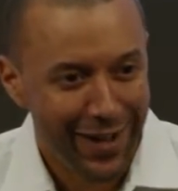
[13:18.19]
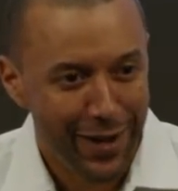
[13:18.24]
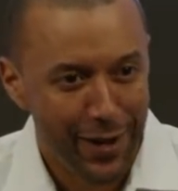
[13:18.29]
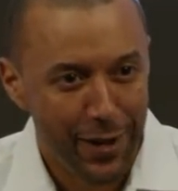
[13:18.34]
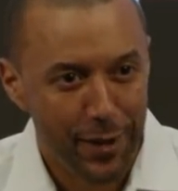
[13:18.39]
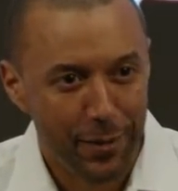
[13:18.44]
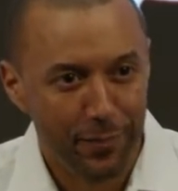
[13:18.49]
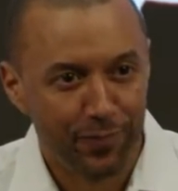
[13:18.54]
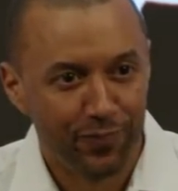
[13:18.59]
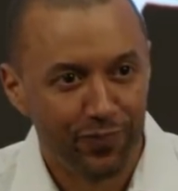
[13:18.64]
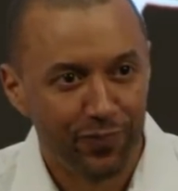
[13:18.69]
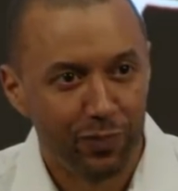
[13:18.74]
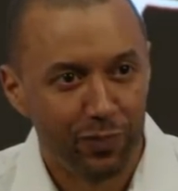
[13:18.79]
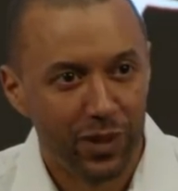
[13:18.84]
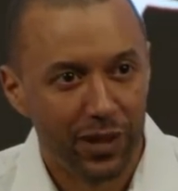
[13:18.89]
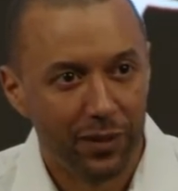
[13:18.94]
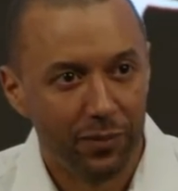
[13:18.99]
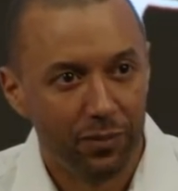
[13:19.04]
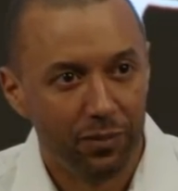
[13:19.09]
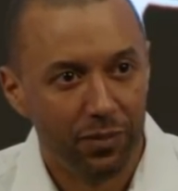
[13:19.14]

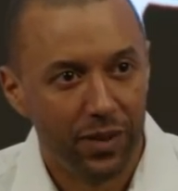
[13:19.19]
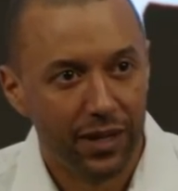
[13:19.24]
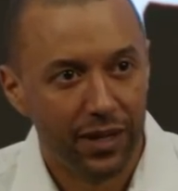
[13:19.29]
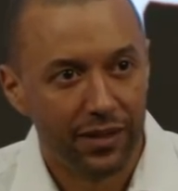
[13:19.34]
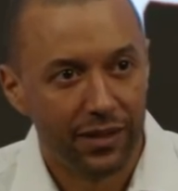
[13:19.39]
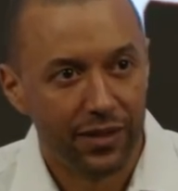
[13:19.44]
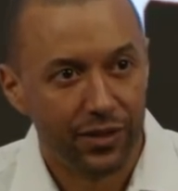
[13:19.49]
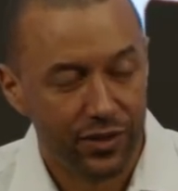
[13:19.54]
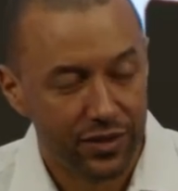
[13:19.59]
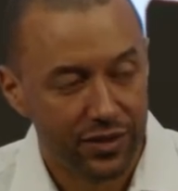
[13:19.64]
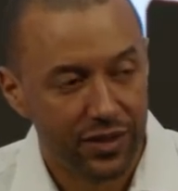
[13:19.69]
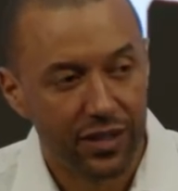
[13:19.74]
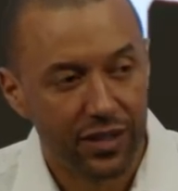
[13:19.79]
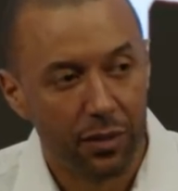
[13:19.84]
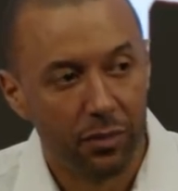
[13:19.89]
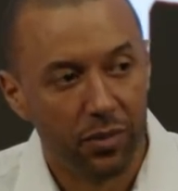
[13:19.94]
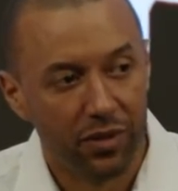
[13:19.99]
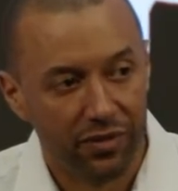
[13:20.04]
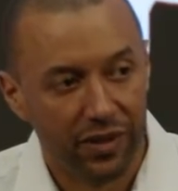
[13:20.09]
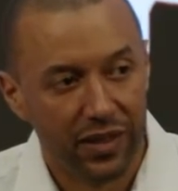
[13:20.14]
But there's a
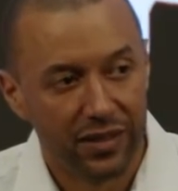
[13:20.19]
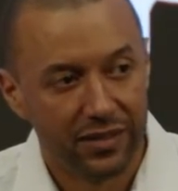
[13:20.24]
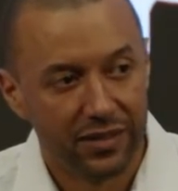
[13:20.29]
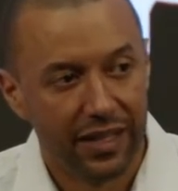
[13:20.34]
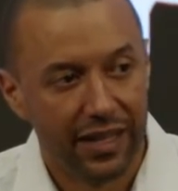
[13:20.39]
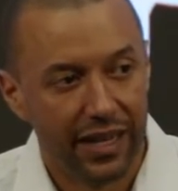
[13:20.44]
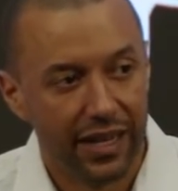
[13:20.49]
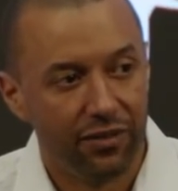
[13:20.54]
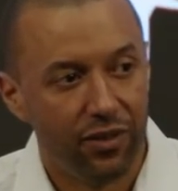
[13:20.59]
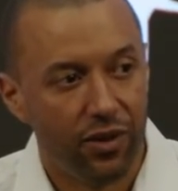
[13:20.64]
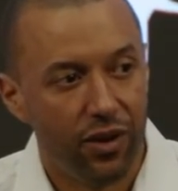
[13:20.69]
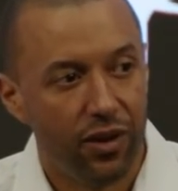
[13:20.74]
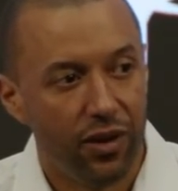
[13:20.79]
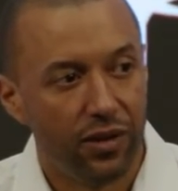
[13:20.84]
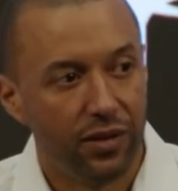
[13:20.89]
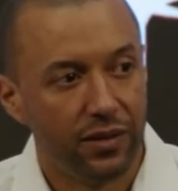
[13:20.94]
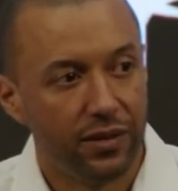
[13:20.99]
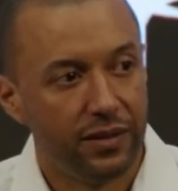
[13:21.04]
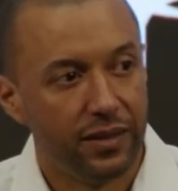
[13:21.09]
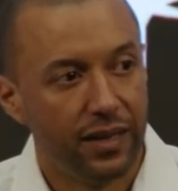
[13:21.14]
number of us that have
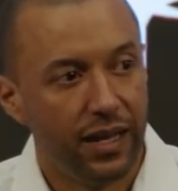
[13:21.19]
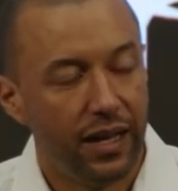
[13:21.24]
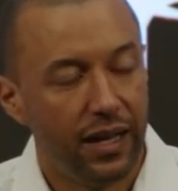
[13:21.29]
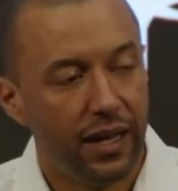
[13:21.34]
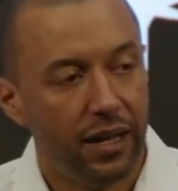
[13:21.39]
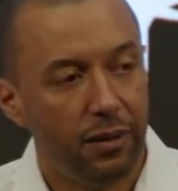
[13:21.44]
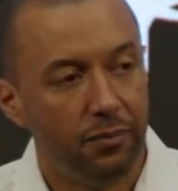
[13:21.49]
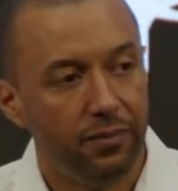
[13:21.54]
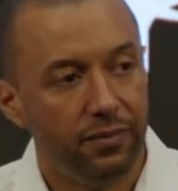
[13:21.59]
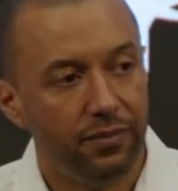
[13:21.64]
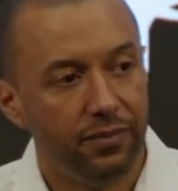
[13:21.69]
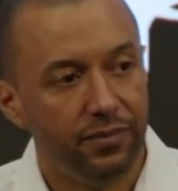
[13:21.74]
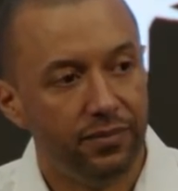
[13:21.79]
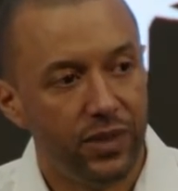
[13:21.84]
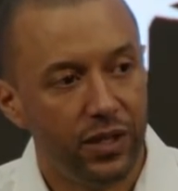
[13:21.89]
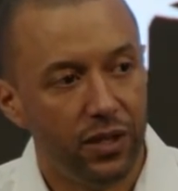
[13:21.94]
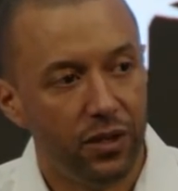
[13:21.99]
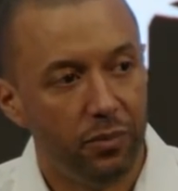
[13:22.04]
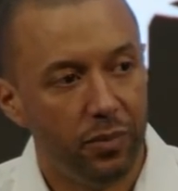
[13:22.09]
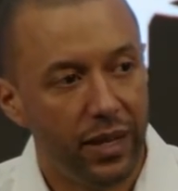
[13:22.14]
all,
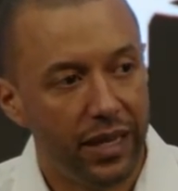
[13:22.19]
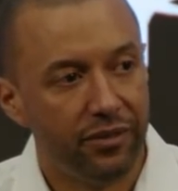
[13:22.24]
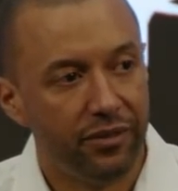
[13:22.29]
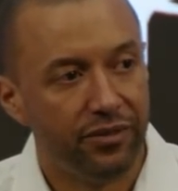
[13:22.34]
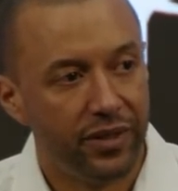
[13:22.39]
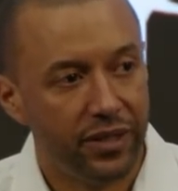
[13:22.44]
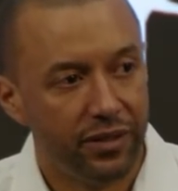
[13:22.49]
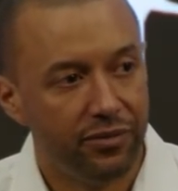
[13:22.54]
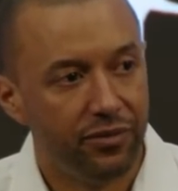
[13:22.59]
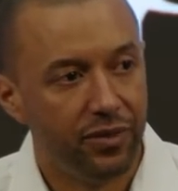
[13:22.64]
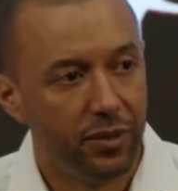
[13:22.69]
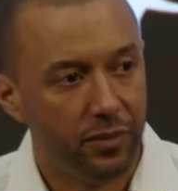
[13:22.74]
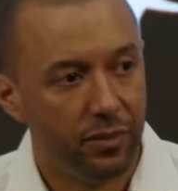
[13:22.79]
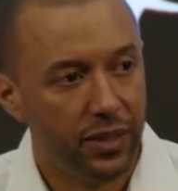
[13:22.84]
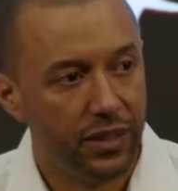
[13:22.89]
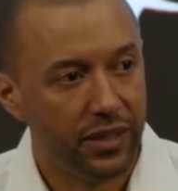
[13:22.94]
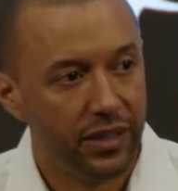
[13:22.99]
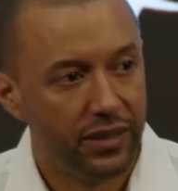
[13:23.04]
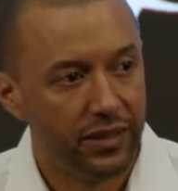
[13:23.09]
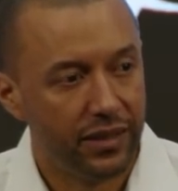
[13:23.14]
benefited from
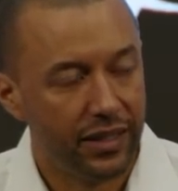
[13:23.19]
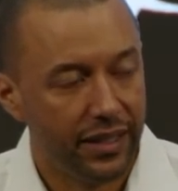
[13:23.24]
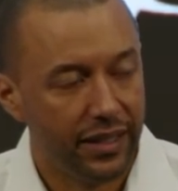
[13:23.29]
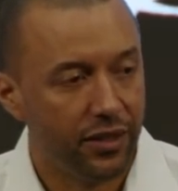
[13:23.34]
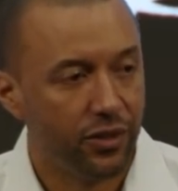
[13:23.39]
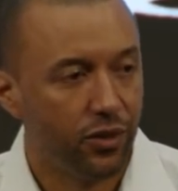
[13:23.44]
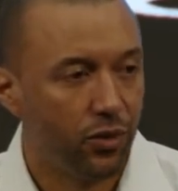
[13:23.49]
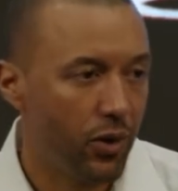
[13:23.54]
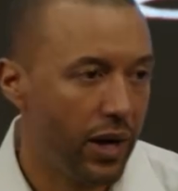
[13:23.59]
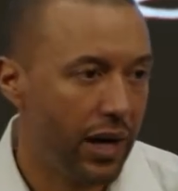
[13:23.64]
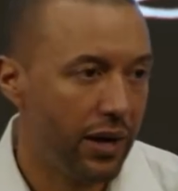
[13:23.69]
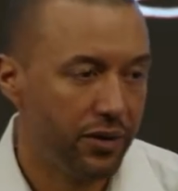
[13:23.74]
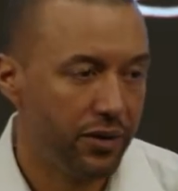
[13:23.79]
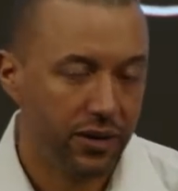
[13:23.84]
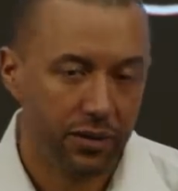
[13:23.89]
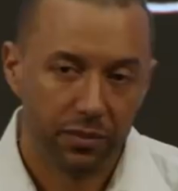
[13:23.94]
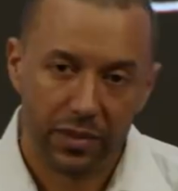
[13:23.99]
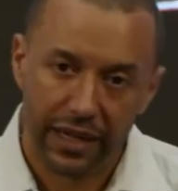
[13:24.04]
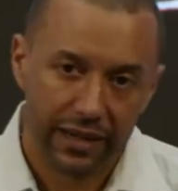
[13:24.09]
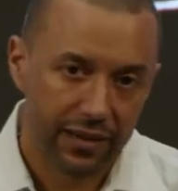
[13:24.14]
being in and around him.